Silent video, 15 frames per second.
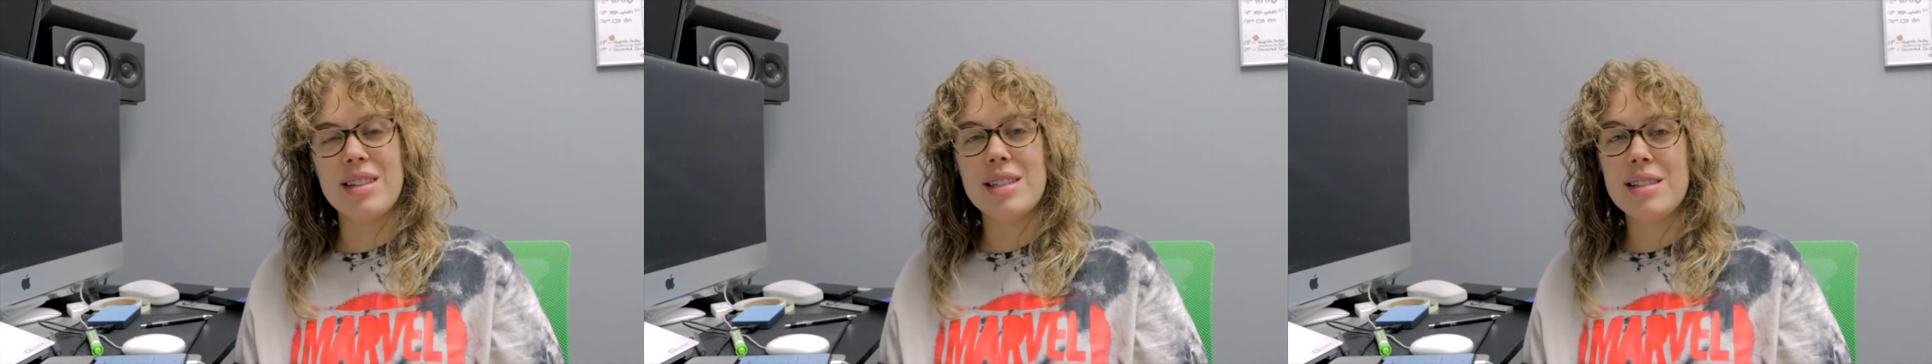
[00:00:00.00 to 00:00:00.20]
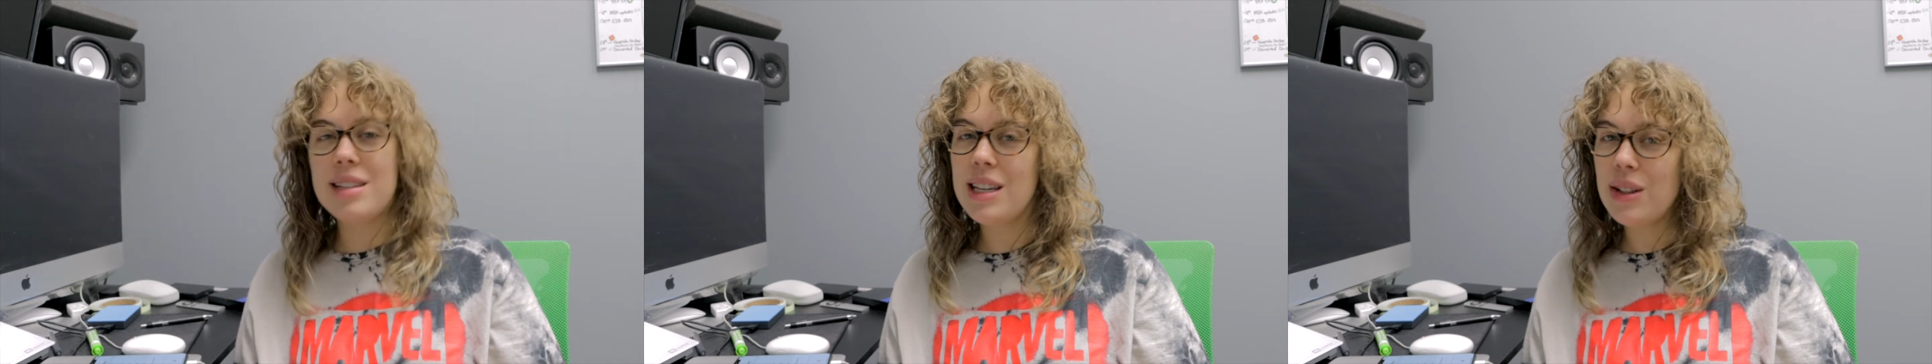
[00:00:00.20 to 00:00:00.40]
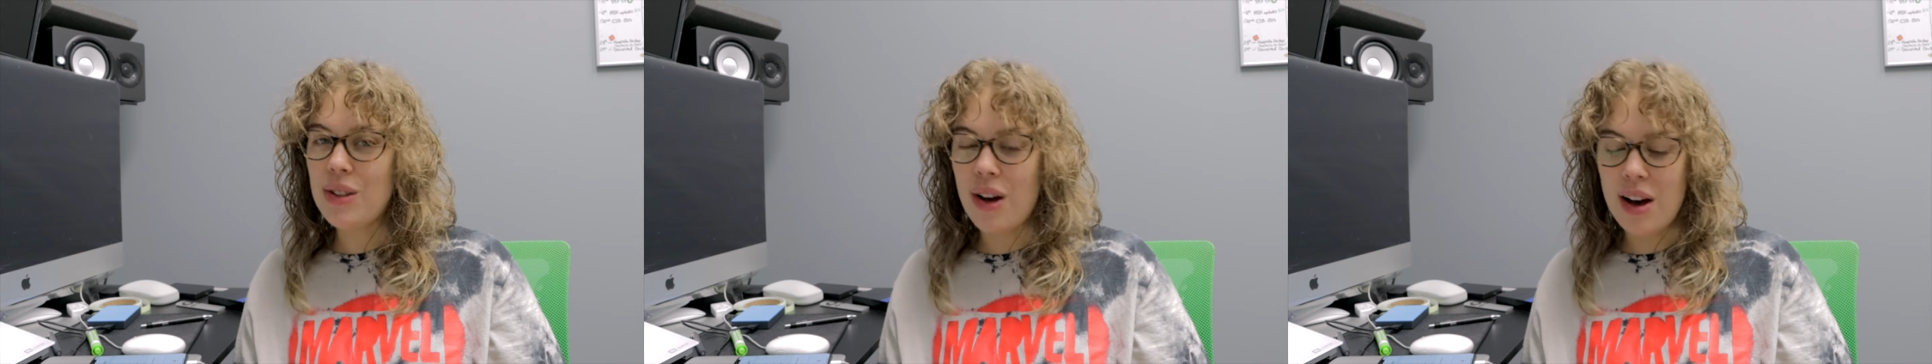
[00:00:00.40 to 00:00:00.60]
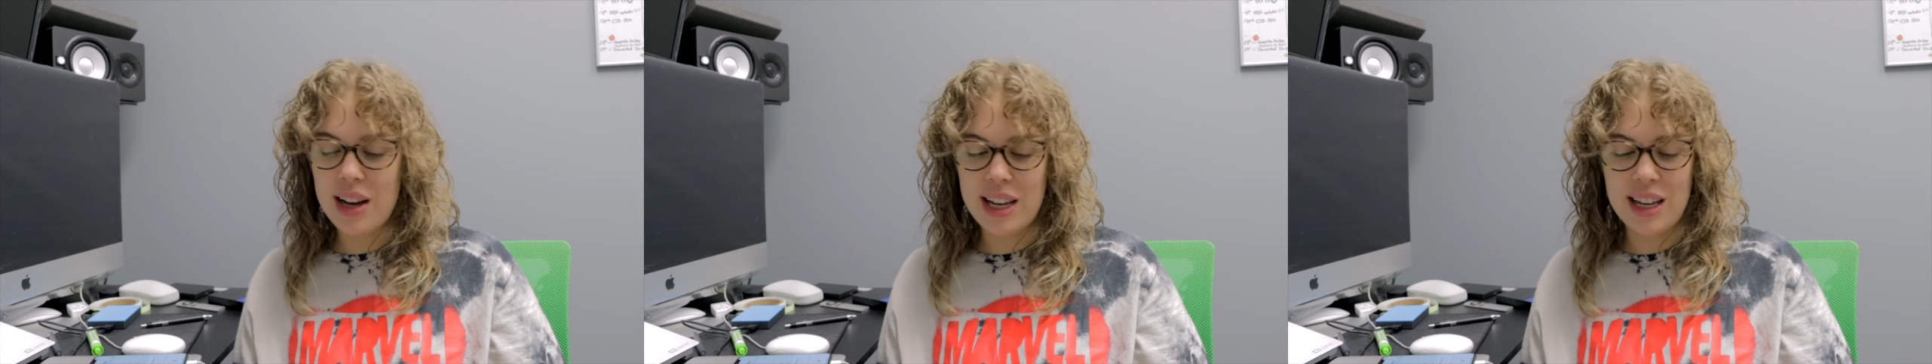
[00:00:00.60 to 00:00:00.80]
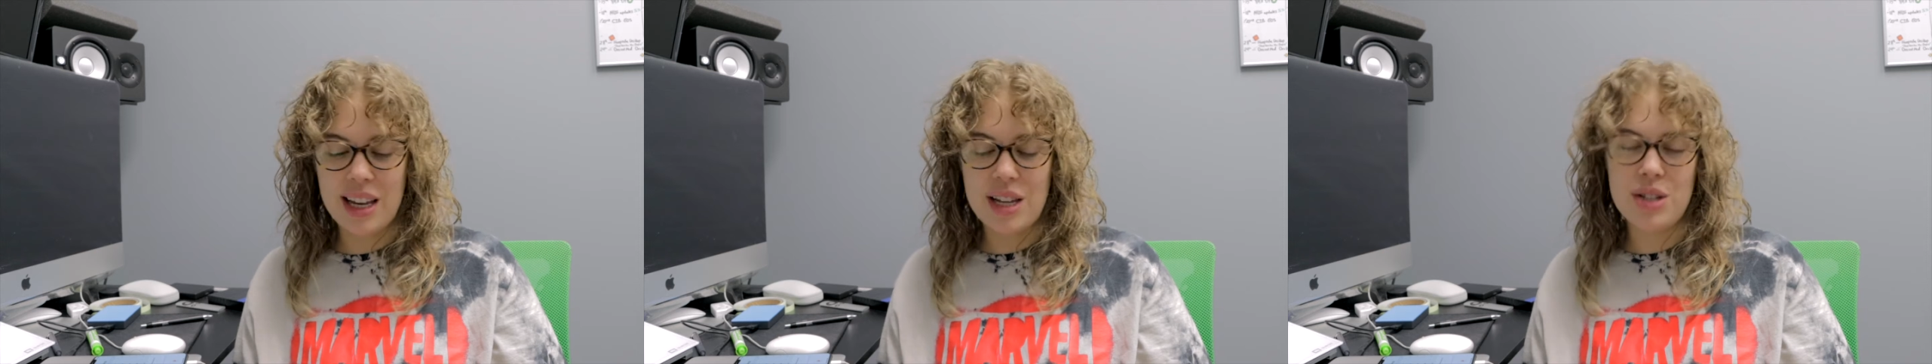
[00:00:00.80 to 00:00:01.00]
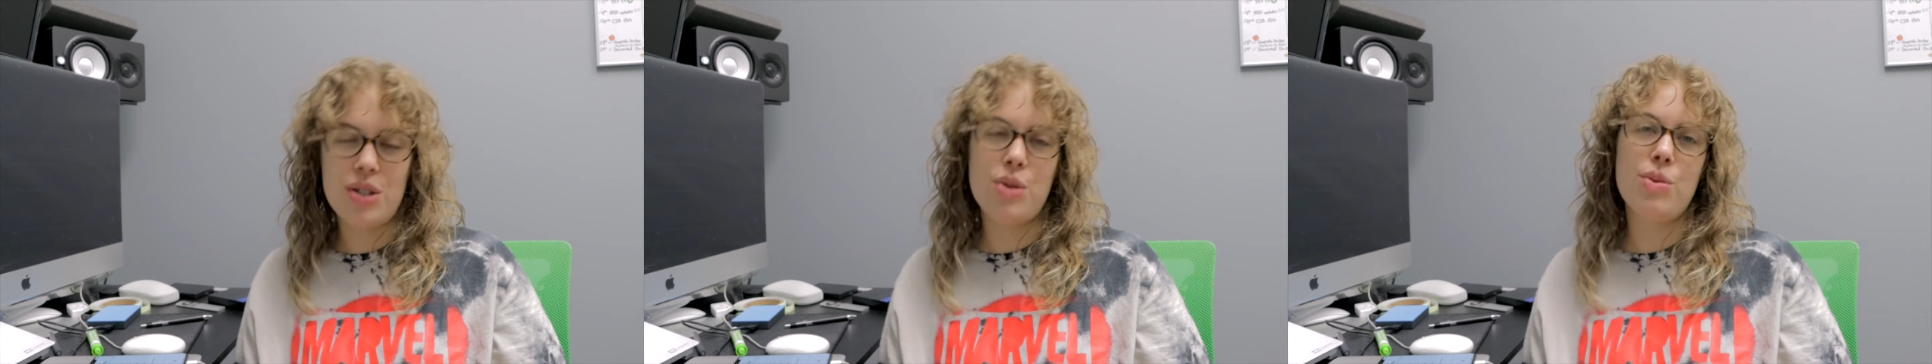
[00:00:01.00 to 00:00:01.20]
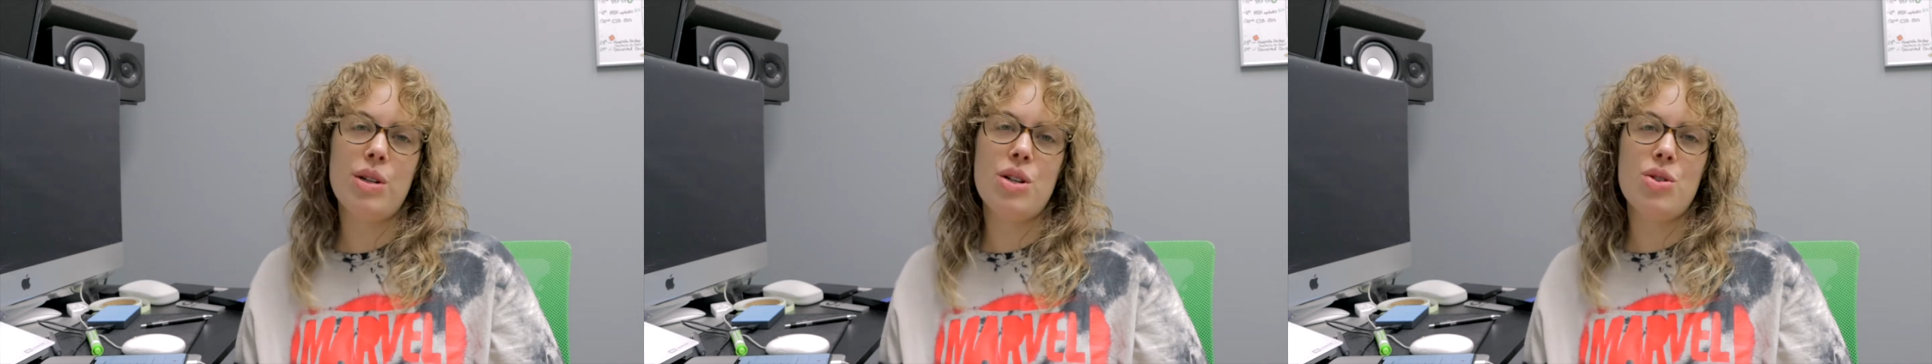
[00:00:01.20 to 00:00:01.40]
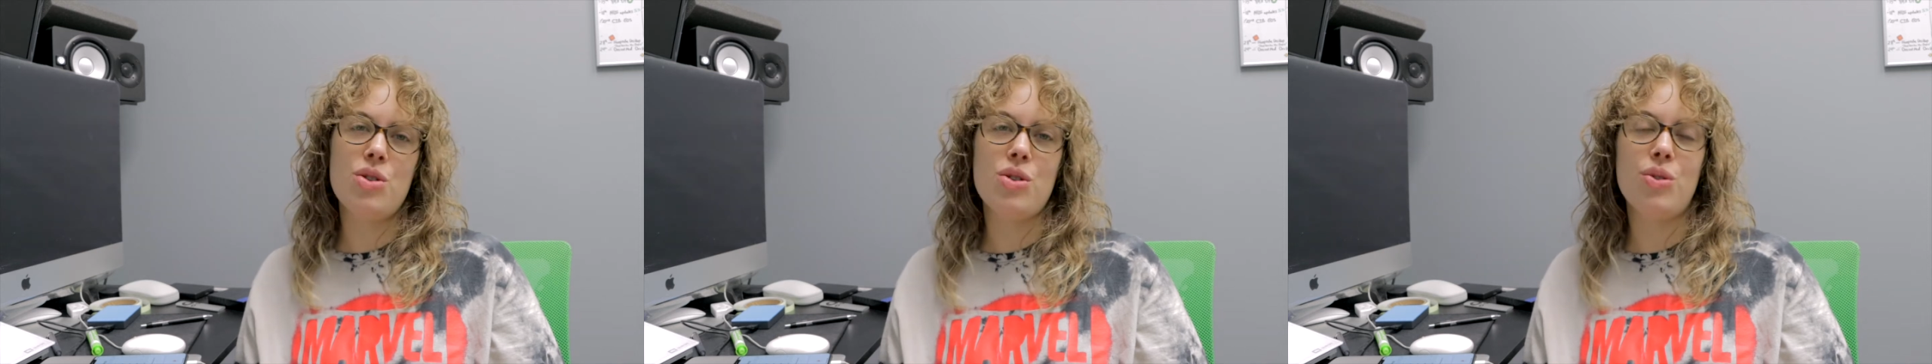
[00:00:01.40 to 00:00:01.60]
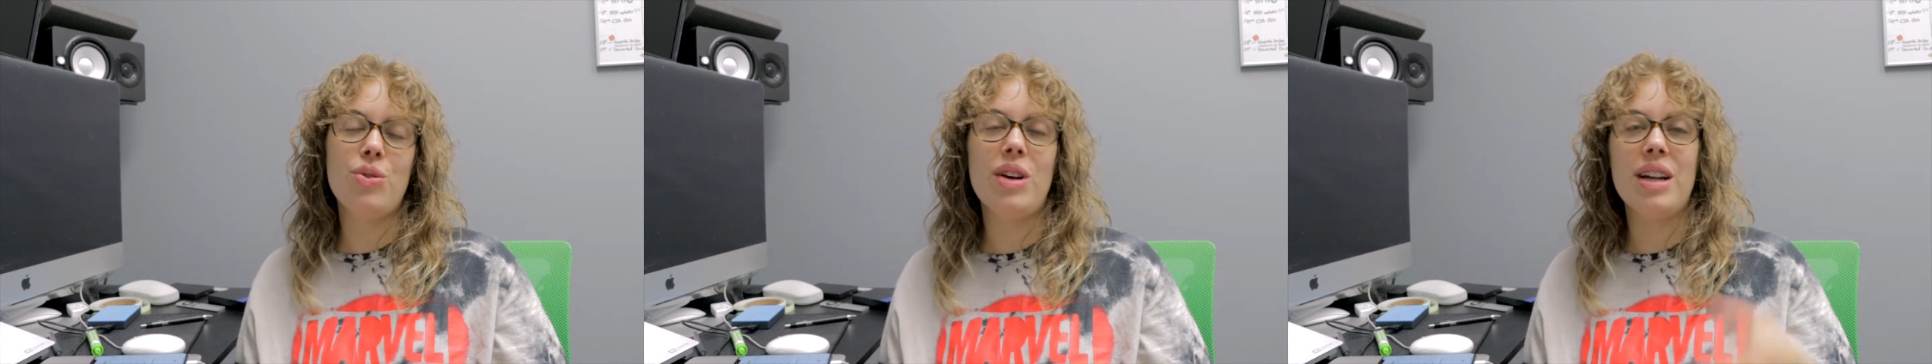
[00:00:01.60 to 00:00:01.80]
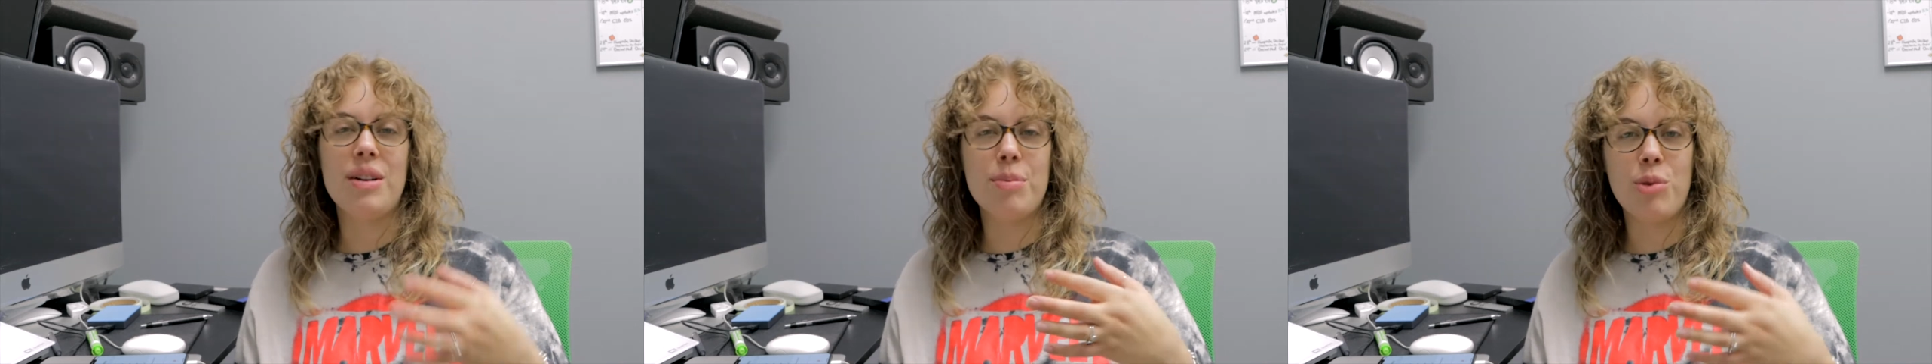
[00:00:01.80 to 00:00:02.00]
CLOG in case you want to shoot
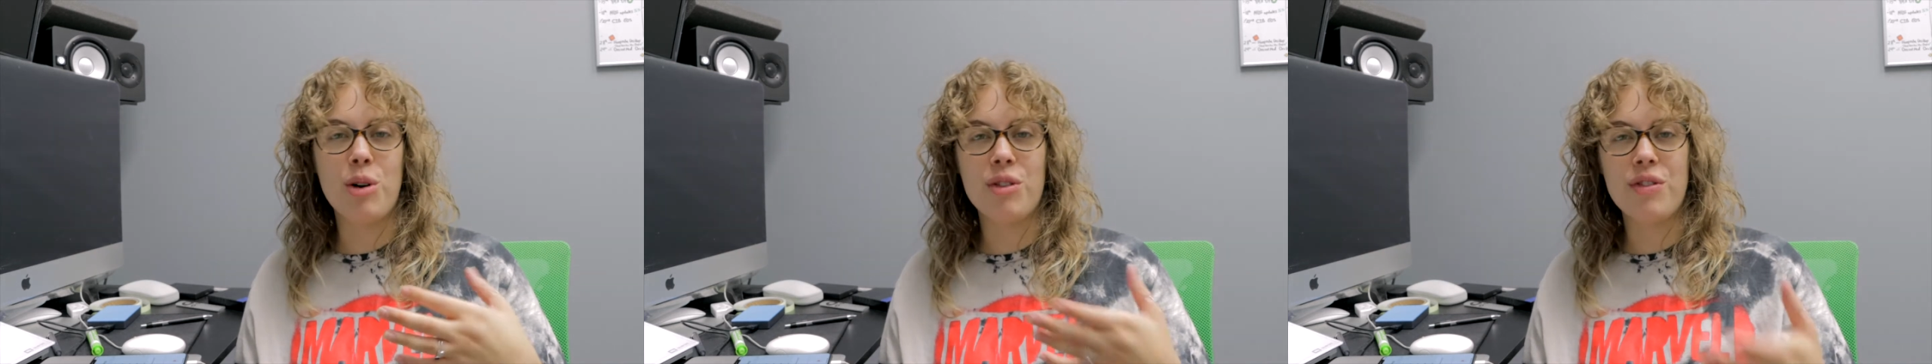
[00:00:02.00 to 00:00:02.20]
in a more